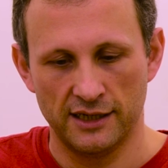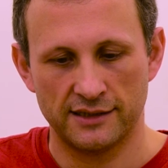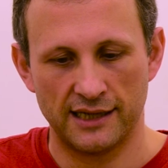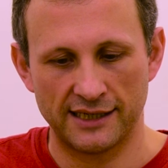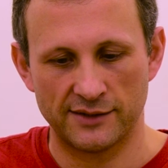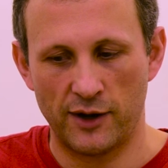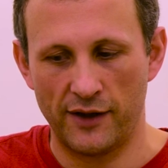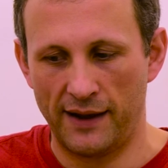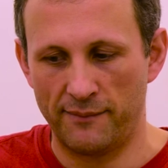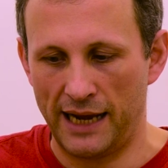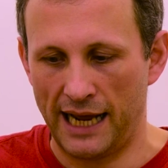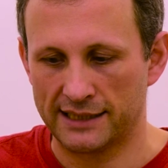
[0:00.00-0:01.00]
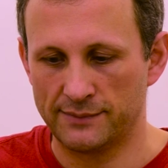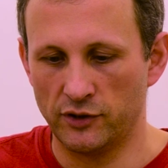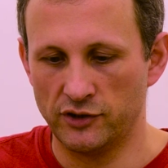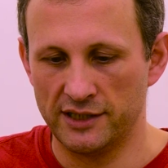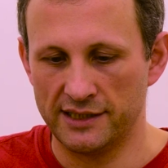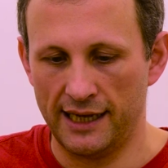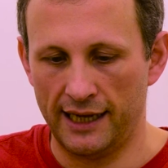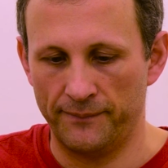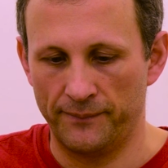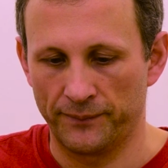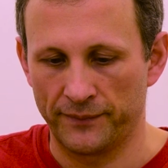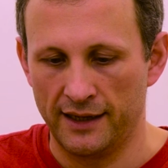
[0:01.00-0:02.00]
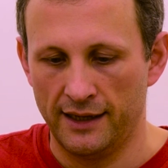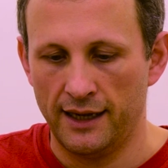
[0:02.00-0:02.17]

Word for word: So that's why that black spot is there.